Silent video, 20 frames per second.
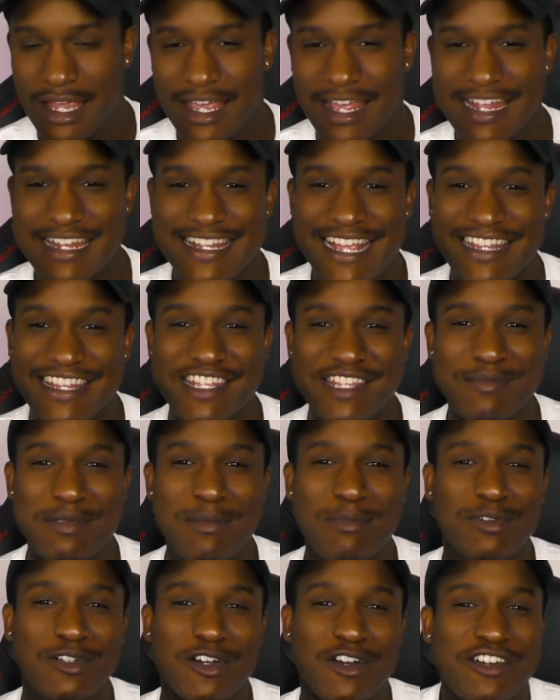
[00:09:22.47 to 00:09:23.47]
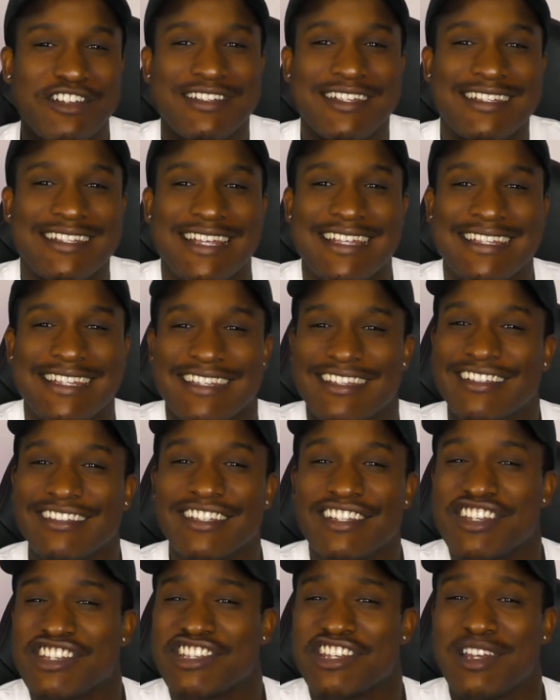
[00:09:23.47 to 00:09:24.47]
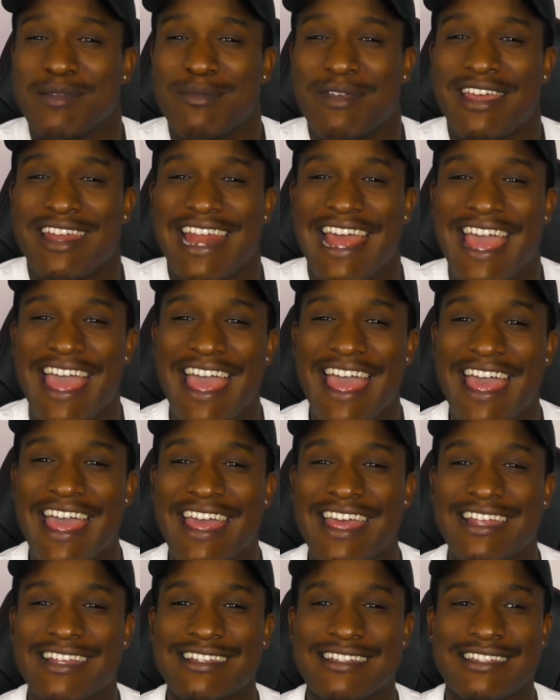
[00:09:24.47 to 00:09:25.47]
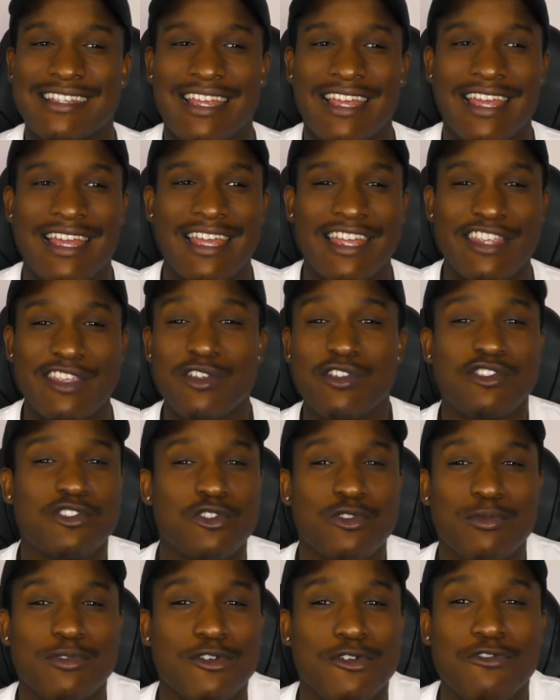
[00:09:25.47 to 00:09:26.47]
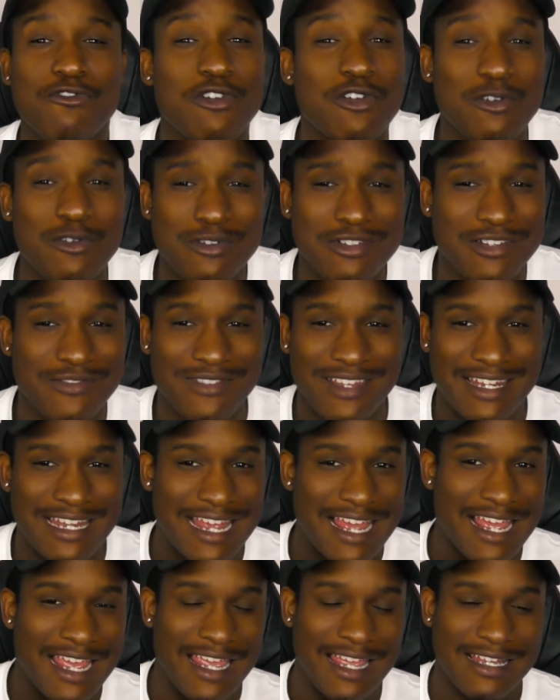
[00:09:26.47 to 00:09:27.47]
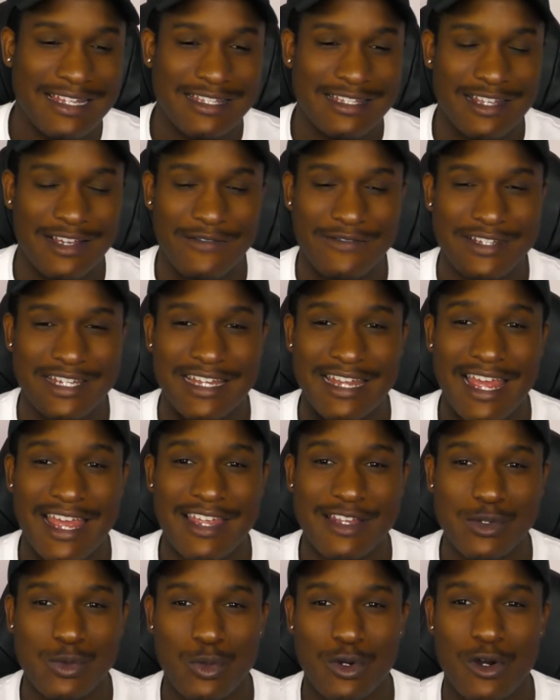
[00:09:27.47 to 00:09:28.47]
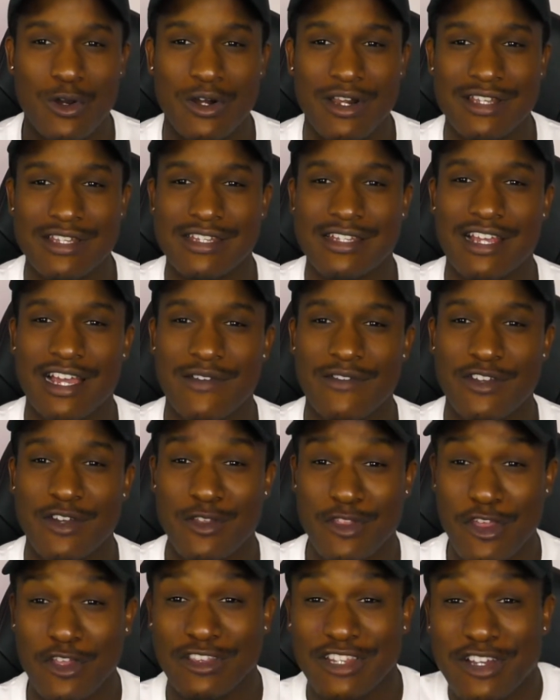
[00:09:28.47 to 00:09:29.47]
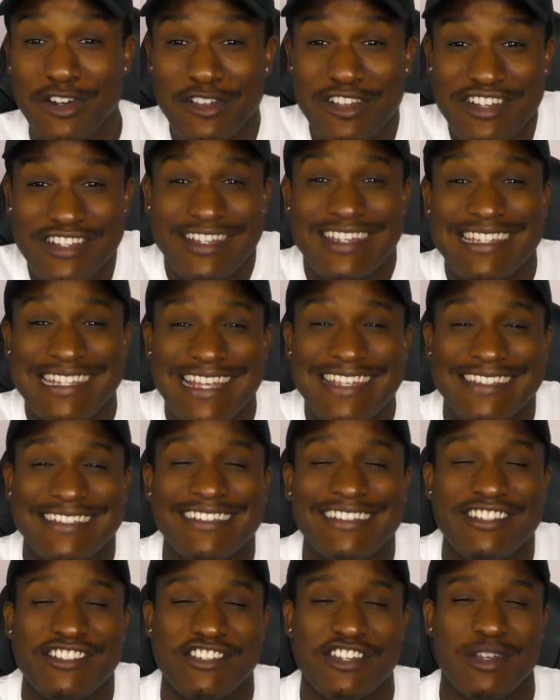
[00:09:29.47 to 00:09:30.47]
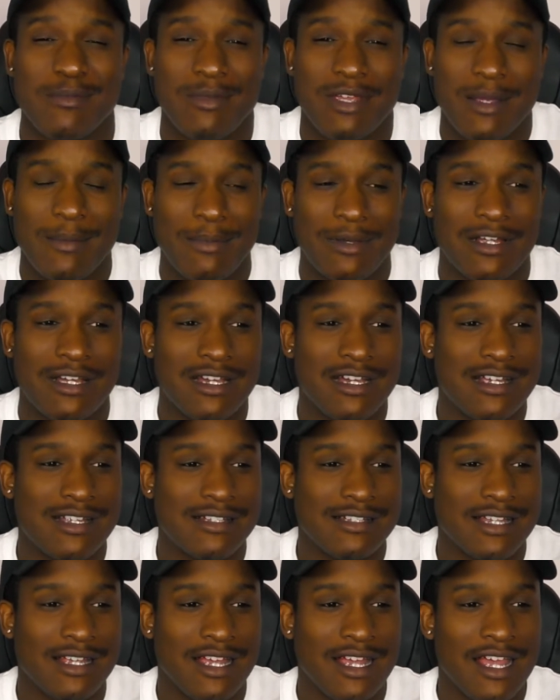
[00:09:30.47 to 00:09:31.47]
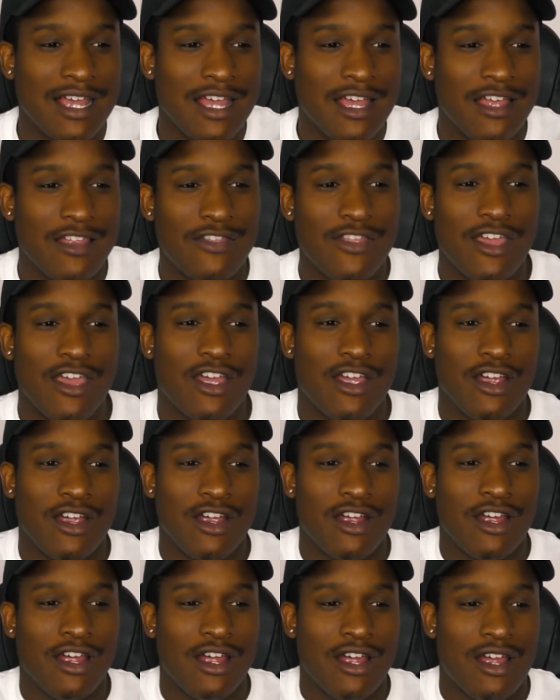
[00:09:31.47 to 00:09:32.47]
It's like these people are just as illegitimate as YouTube gurus of the day and of today's world and stuff. You know, they're literally just as illegitimate because they're